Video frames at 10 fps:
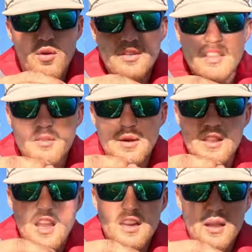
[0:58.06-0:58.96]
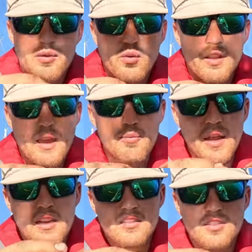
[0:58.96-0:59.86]
where it's gonna be lined up to where that
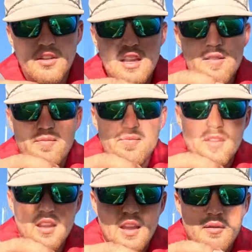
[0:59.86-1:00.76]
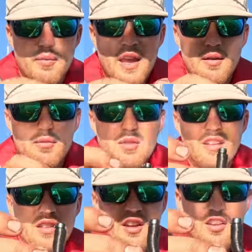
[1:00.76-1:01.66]
bait is straight, and bam,
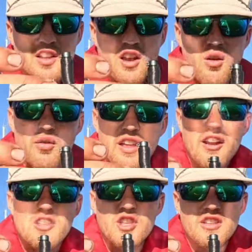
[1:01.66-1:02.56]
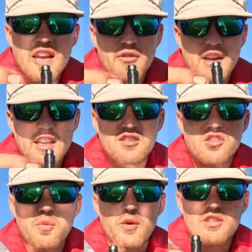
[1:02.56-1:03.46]
there you go. There's your Ned rig. It's super